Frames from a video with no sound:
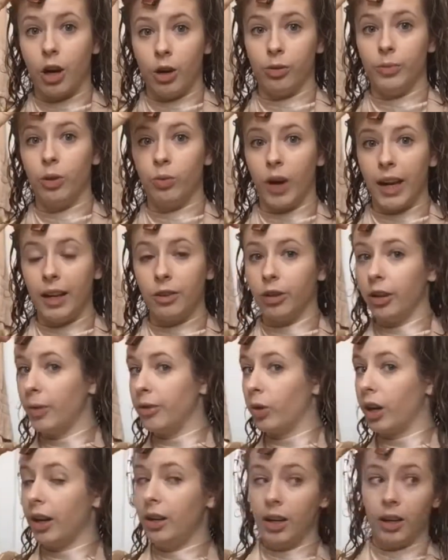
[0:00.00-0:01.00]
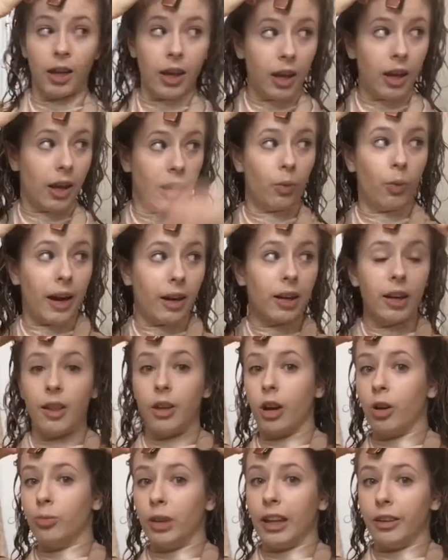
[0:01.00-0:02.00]
To start, I sectioned out my
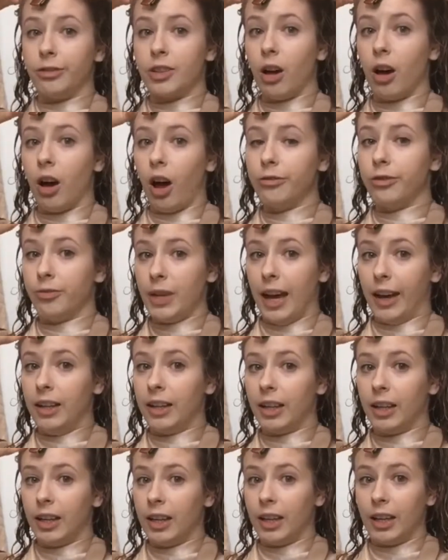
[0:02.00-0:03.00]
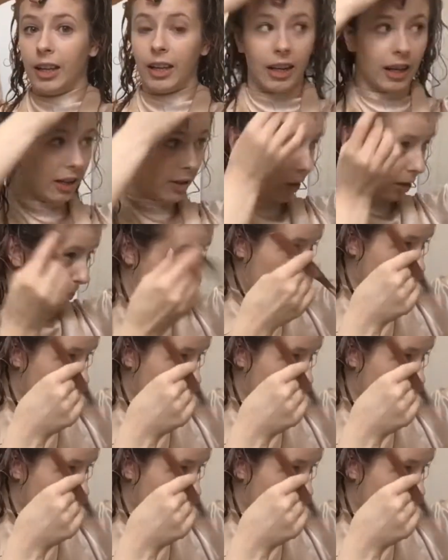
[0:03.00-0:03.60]
bangs, which I did by balancing that comb